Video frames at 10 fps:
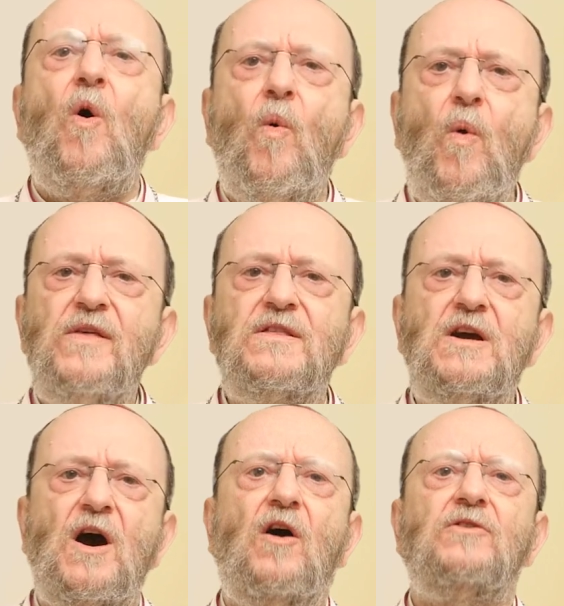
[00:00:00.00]
with
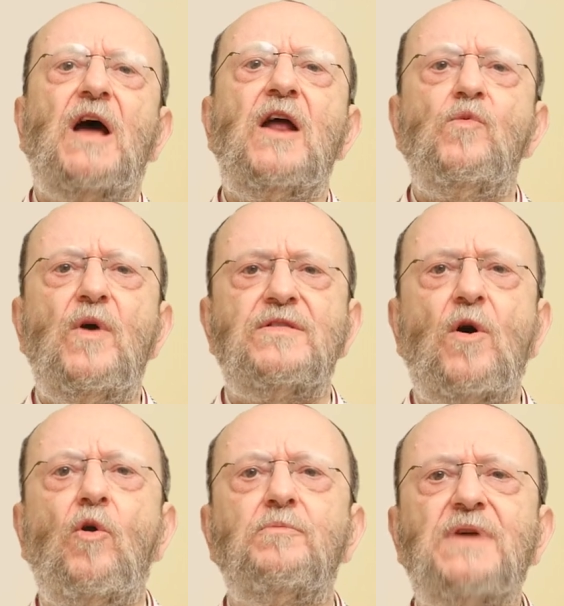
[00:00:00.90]
God and with
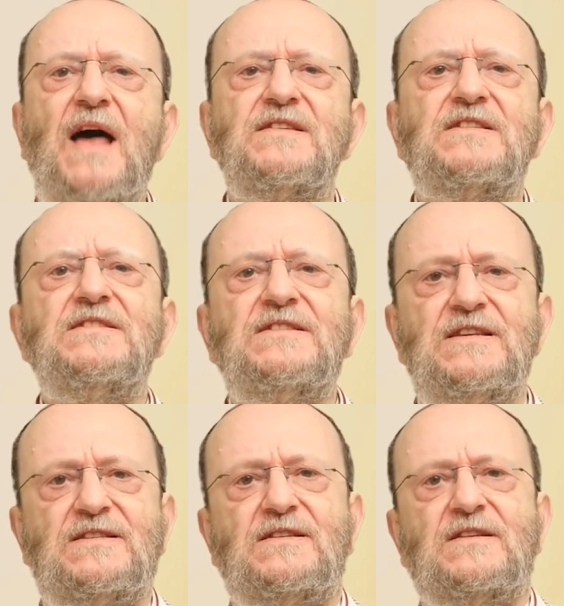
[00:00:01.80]
all brothers and
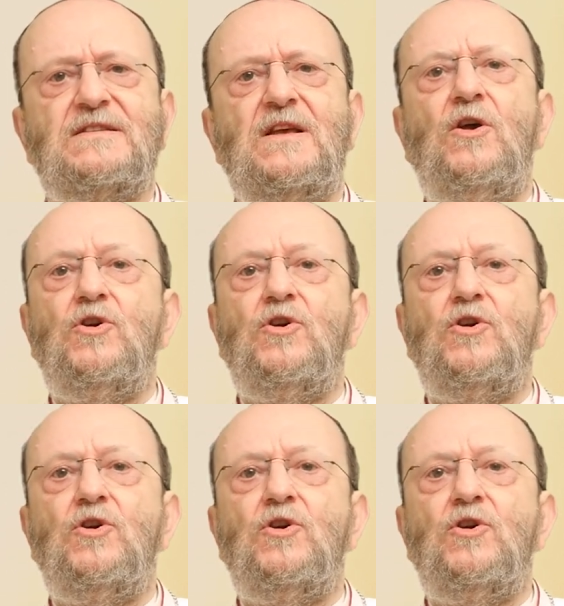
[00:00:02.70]
sisters,